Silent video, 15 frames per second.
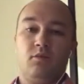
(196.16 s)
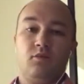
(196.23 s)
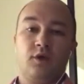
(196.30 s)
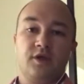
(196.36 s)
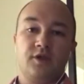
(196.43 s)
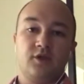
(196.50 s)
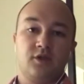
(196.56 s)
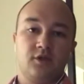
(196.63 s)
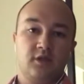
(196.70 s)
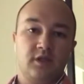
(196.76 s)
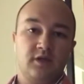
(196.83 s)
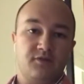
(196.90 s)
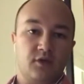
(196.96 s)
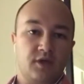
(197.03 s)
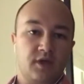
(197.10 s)
which
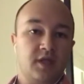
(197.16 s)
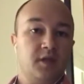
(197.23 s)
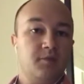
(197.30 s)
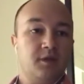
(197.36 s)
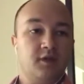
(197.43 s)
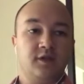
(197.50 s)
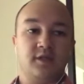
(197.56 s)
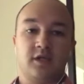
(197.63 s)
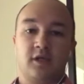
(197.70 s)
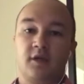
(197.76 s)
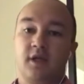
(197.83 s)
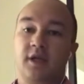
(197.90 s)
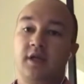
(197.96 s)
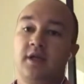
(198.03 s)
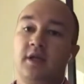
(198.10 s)
if you're in the
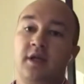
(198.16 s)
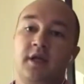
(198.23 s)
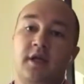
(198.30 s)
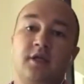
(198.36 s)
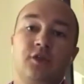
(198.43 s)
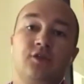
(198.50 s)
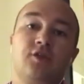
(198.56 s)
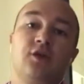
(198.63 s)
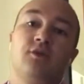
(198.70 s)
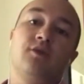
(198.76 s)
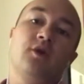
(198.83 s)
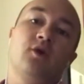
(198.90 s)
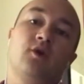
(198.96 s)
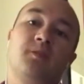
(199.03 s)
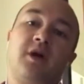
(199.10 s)
military, you don't
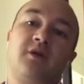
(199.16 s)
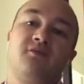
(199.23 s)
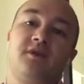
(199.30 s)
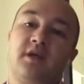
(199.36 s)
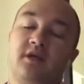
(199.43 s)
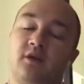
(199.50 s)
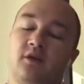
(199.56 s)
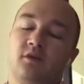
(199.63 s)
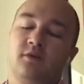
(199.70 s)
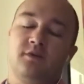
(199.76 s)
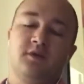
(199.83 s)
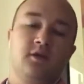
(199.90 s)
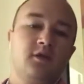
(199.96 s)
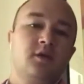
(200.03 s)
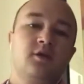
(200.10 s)
know about VA
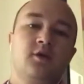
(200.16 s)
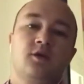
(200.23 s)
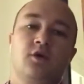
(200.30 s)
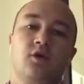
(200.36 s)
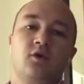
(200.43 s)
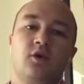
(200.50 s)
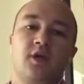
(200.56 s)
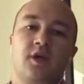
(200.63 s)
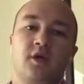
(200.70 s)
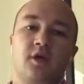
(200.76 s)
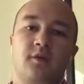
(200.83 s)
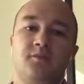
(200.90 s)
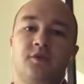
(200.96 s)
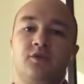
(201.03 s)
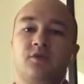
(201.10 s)
loans, go look it
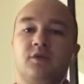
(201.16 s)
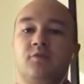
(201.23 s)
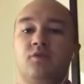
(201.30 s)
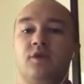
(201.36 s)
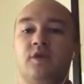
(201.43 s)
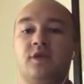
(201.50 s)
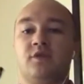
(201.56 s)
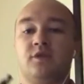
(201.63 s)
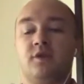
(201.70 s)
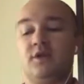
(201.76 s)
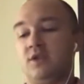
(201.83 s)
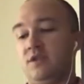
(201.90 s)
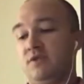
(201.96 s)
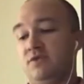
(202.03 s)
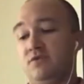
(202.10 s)
up, do some
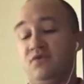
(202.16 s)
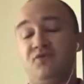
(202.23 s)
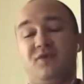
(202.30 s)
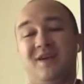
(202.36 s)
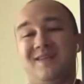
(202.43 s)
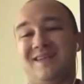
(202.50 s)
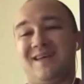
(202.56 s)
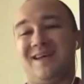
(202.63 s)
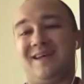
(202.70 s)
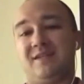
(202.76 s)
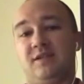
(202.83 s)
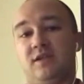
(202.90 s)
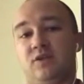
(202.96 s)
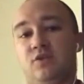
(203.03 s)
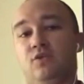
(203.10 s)
research.
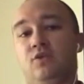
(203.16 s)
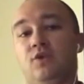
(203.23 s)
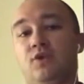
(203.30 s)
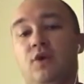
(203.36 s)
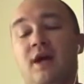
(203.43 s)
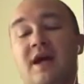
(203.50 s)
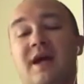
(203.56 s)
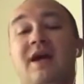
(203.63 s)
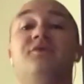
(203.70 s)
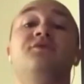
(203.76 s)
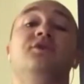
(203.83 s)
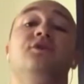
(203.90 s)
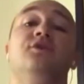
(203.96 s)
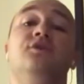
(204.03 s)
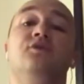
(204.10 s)
Fantastic tool. You have
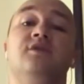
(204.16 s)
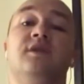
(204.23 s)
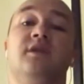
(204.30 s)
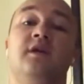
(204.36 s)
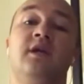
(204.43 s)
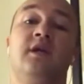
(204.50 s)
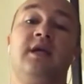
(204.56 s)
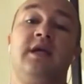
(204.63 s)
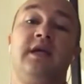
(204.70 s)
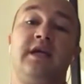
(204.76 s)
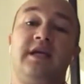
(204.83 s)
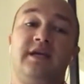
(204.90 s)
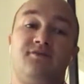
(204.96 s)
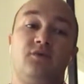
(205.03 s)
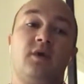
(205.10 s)
to use it
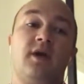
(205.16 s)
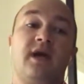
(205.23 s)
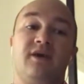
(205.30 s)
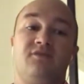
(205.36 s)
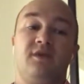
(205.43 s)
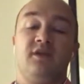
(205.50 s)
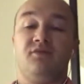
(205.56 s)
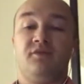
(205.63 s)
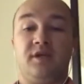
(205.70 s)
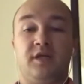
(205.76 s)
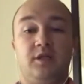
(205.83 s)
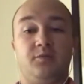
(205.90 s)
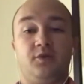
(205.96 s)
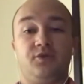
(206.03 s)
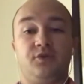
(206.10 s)
if you have it
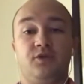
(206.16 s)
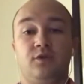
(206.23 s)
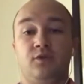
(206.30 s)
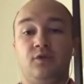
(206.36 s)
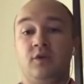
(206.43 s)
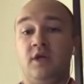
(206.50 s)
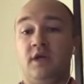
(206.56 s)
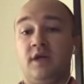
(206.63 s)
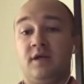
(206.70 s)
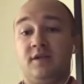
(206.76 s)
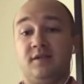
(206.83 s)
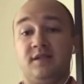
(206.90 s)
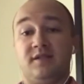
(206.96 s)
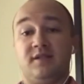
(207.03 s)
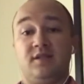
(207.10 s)
available to you
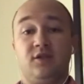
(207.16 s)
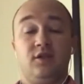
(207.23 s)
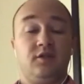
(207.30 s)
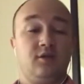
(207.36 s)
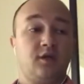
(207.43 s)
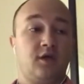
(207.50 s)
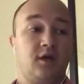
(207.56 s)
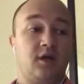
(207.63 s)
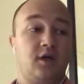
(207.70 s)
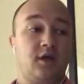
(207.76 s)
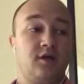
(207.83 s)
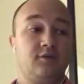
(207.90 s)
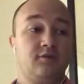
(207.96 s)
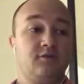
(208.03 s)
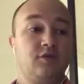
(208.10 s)
because it's
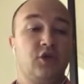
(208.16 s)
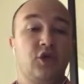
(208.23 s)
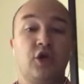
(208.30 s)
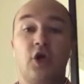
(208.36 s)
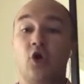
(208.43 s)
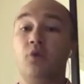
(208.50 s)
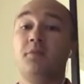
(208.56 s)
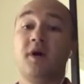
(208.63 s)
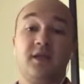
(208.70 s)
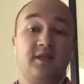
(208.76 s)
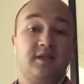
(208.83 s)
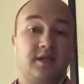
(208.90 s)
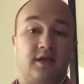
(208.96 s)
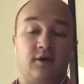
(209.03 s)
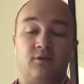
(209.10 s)
no
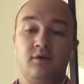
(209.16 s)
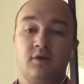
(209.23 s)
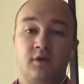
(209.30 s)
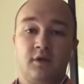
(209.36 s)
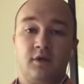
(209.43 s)
money down